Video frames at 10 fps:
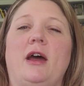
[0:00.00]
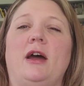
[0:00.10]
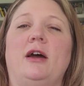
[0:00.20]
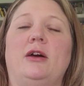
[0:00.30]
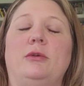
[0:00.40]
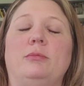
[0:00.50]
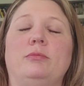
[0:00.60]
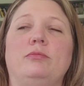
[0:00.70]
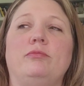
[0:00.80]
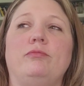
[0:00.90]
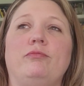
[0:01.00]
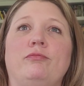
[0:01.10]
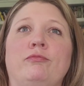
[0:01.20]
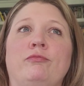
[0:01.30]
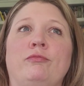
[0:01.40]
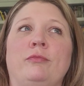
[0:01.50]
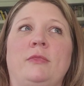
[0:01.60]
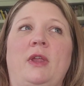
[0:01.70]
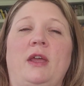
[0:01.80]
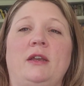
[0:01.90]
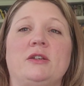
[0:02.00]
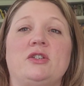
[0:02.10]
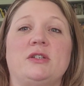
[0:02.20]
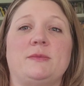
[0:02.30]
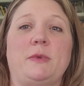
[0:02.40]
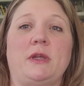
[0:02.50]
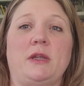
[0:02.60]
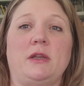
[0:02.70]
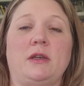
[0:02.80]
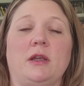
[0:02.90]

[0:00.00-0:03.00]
And it's just been